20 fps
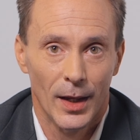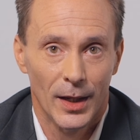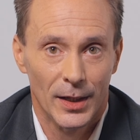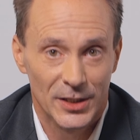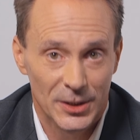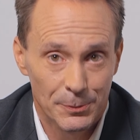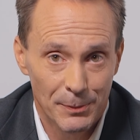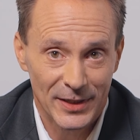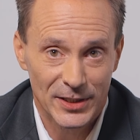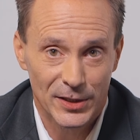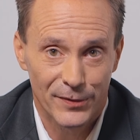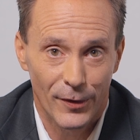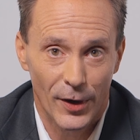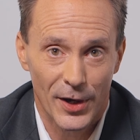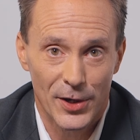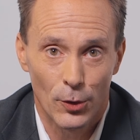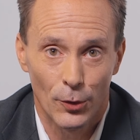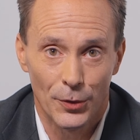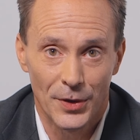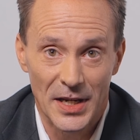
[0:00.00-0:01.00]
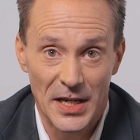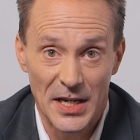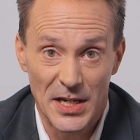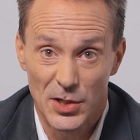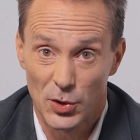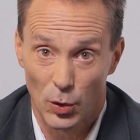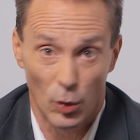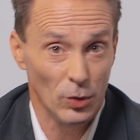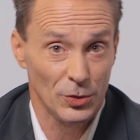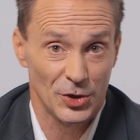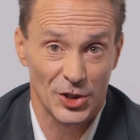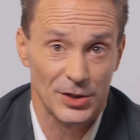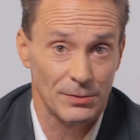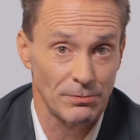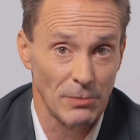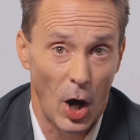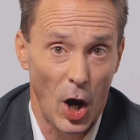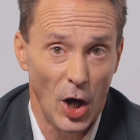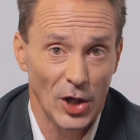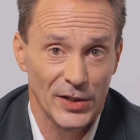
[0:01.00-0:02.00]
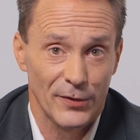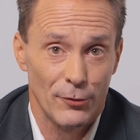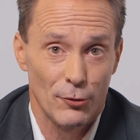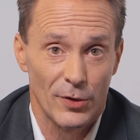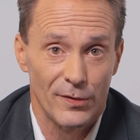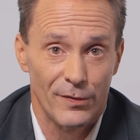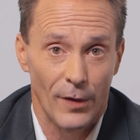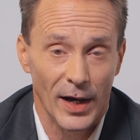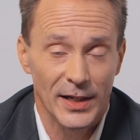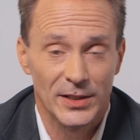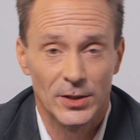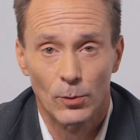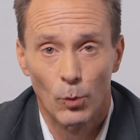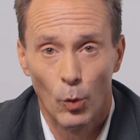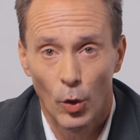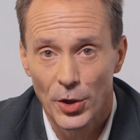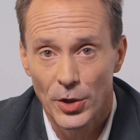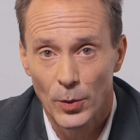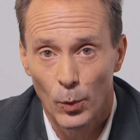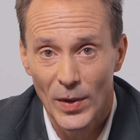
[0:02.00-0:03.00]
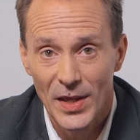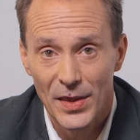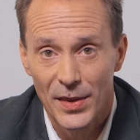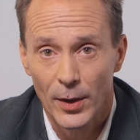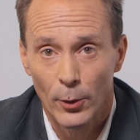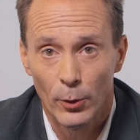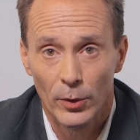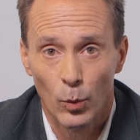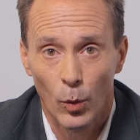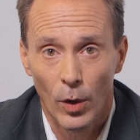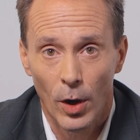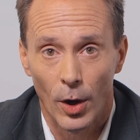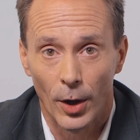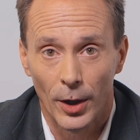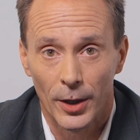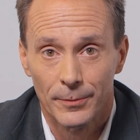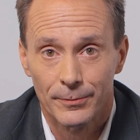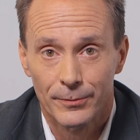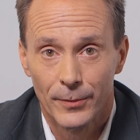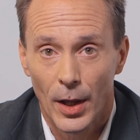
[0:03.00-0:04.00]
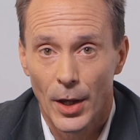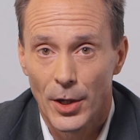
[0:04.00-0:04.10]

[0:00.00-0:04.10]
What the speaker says: Specify your needs or just ask for advice on what we think would work.